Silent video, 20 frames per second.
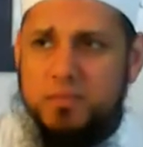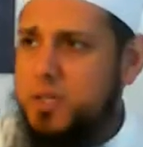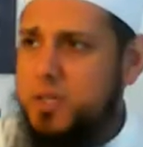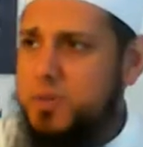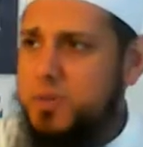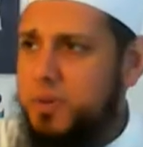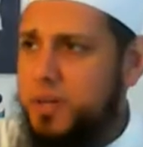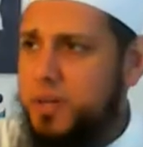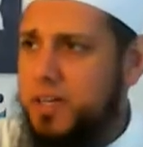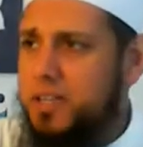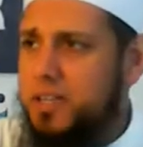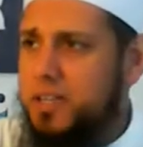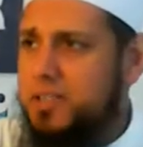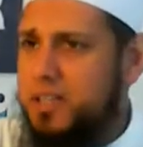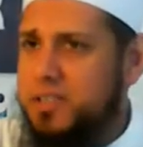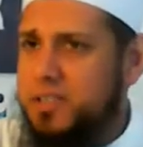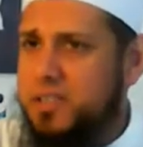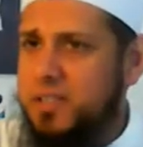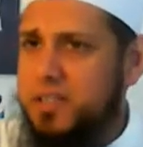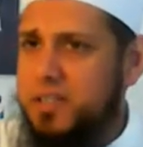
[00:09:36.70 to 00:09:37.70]
he
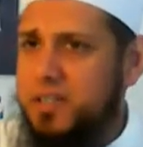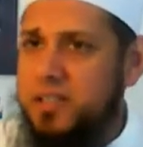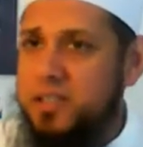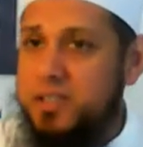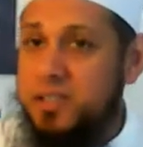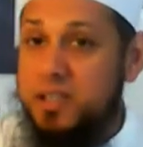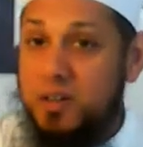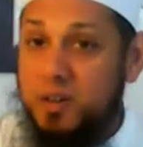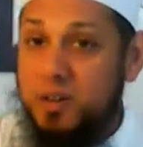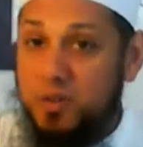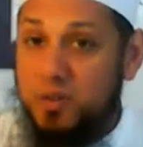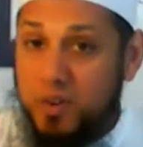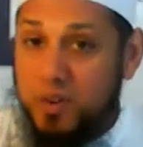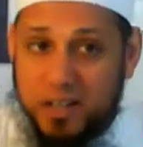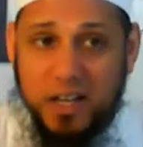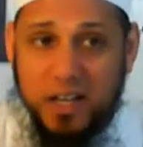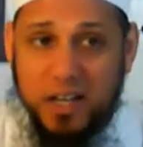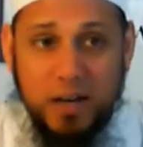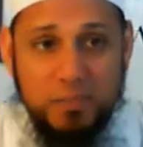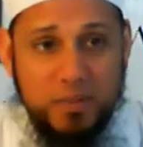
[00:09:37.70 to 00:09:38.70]
explains, is the
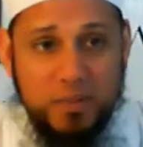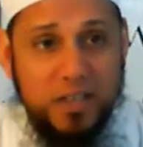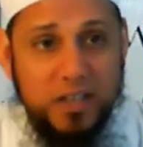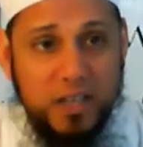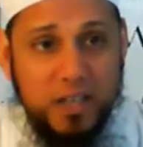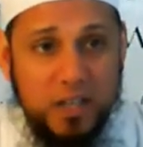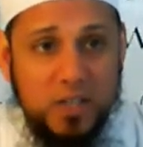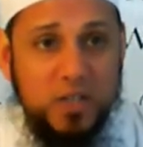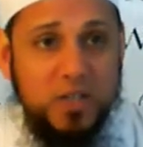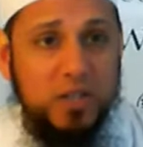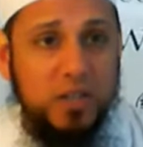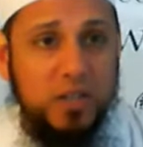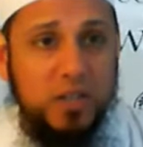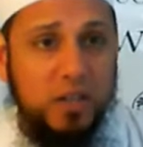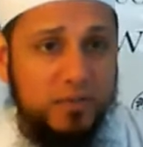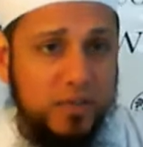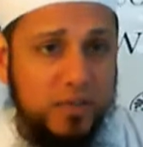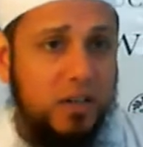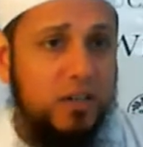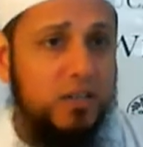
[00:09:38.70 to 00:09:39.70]
correct
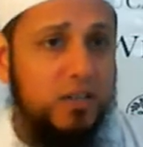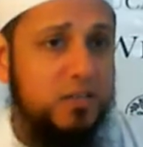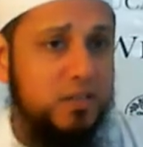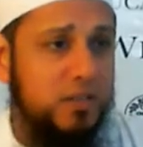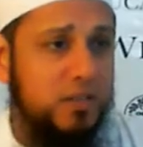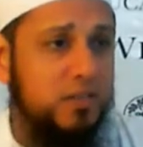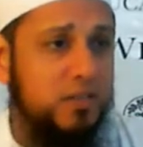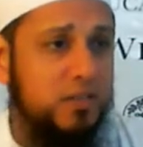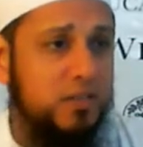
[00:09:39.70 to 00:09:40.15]
application of knowledge.